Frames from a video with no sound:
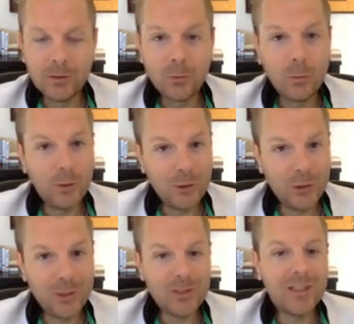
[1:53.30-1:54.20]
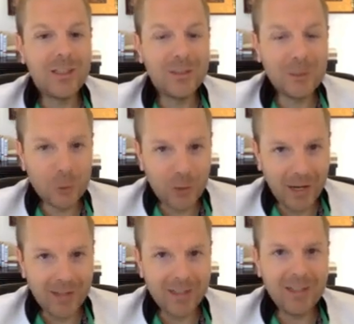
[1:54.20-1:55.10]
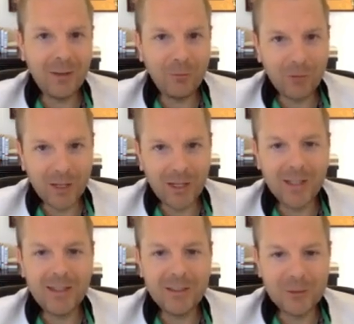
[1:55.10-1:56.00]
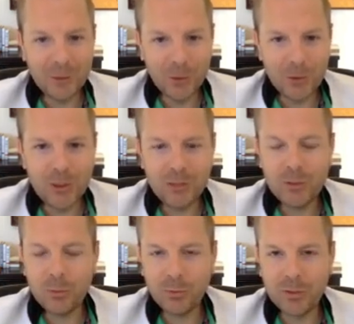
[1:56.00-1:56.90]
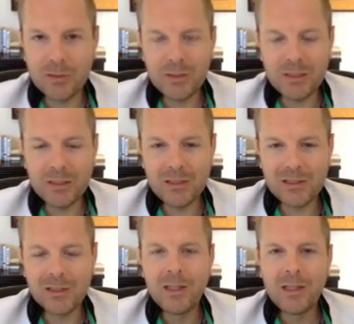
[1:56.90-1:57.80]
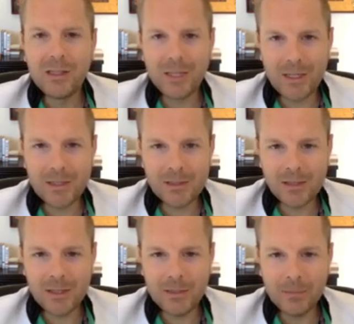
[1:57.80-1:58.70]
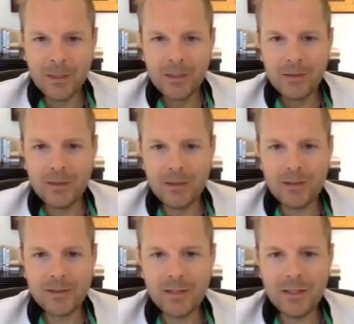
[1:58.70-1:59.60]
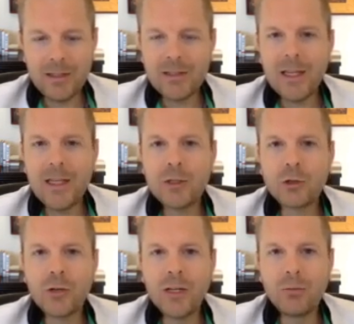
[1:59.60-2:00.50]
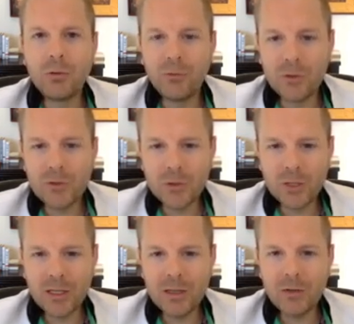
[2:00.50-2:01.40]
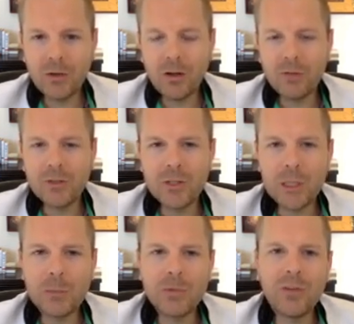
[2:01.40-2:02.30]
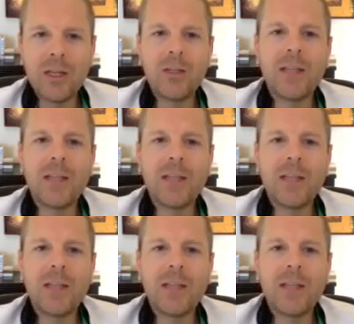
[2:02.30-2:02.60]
which is a Dragonfly Doji. We printed this last night. This is a trend reversal candle, oftentimes found at